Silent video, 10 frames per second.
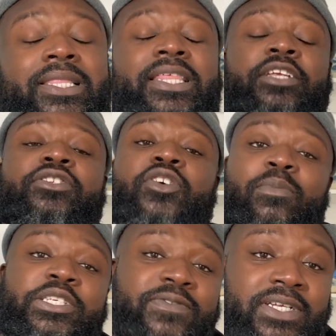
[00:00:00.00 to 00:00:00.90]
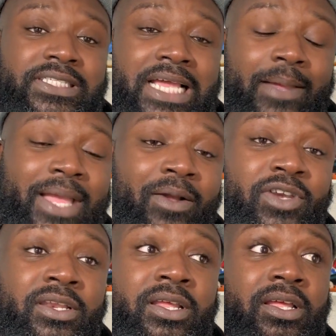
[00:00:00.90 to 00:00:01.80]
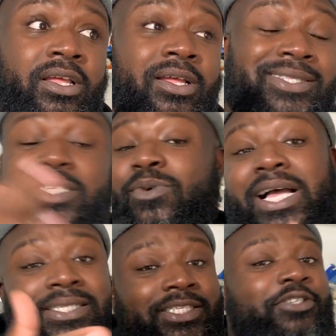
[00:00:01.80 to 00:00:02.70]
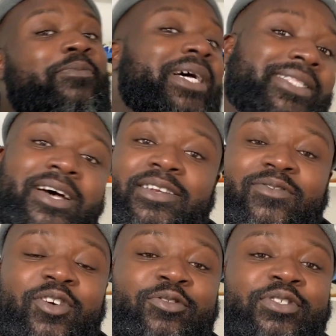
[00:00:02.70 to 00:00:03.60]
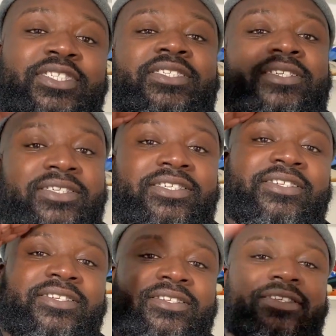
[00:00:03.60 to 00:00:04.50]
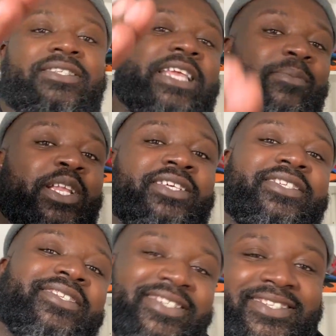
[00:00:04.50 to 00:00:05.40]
thank you so much for your time, and until I see you man down the roads, stay blessed.